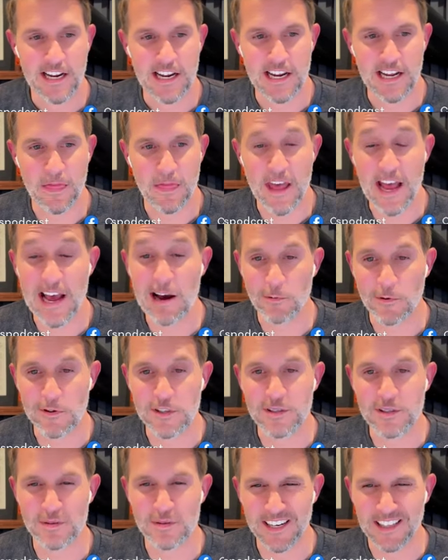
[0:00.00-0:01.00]
and that
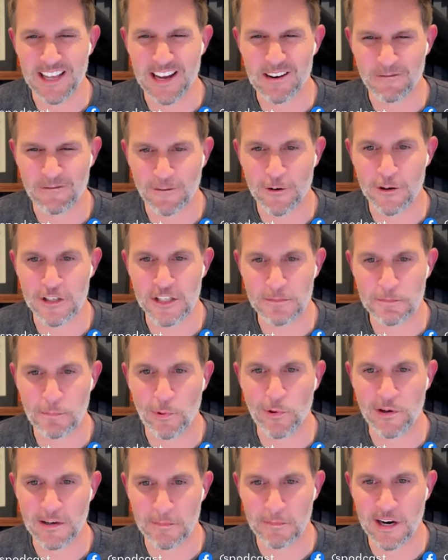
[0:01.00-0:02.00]
was like that first
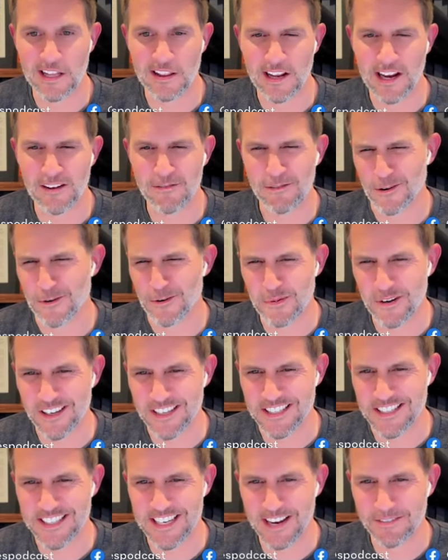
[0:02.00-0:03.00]
point in my life i was
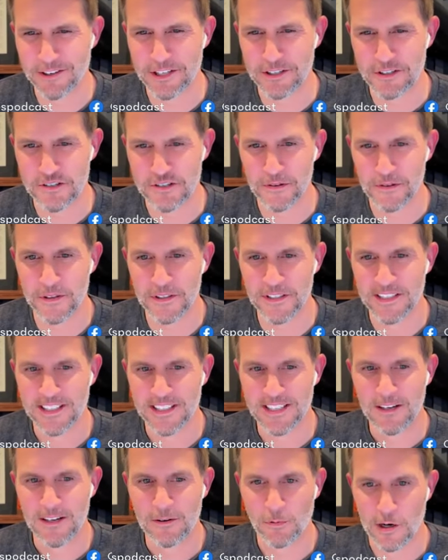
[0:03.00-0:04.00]
probably seven years old
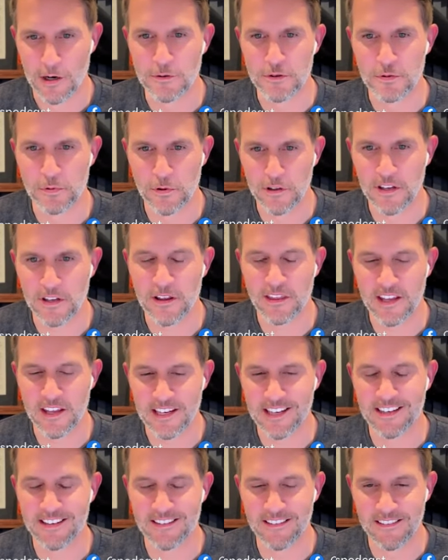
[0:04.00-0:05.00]
where i was really
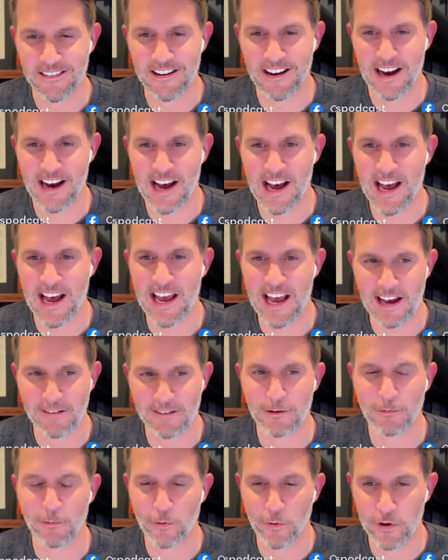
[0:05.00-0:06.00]
thinking i
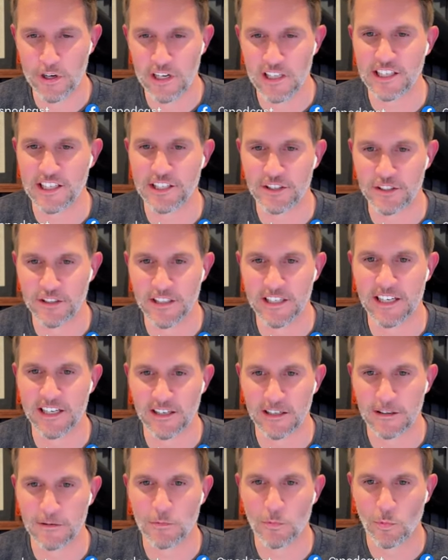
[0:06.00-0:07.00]
have it really good
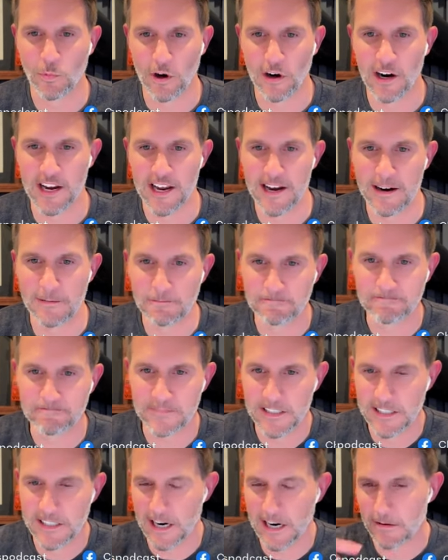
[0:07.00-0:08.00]
here where i am
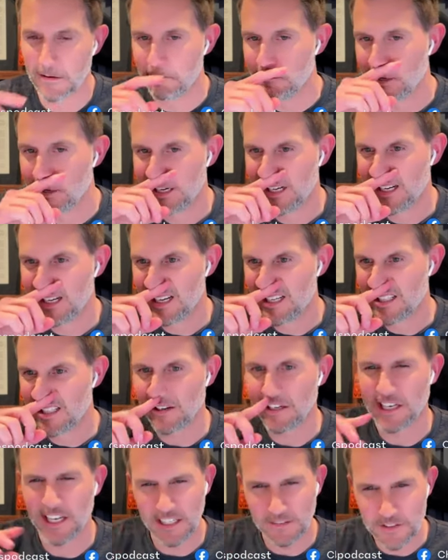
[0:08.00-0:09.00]
um,
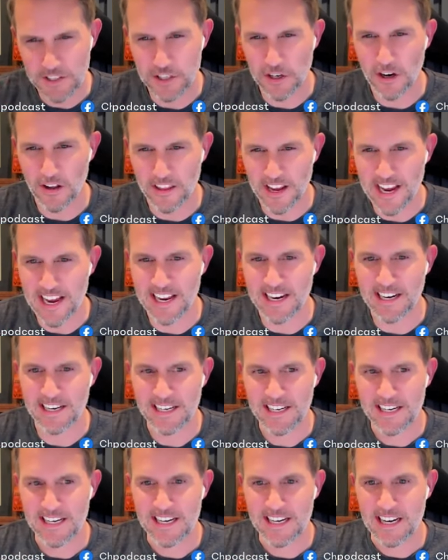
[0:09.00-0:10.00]
so i kind of saw that
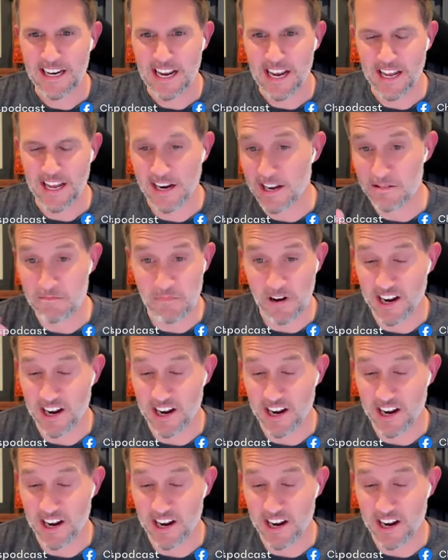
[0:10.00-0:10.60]
and I,